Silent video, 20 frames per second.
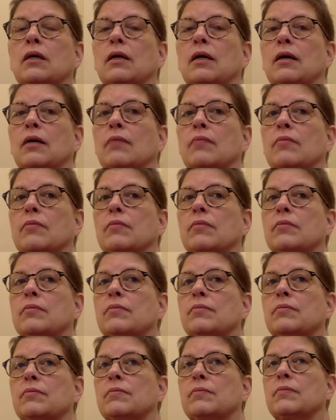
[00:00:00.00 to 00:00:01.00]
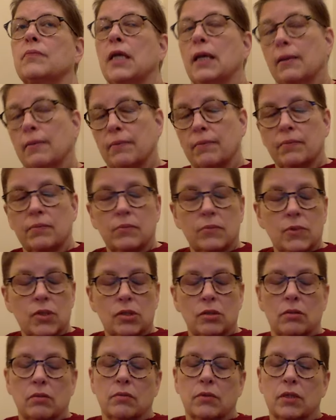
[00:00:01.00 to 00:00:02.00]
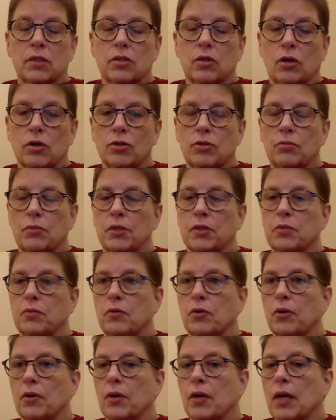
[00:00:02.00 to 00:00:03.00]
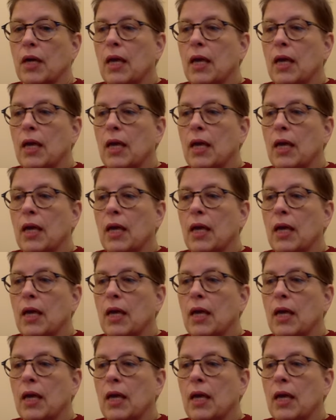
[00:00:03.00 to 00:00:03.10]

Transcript: Um, yeah, so I don't want to talk too much more.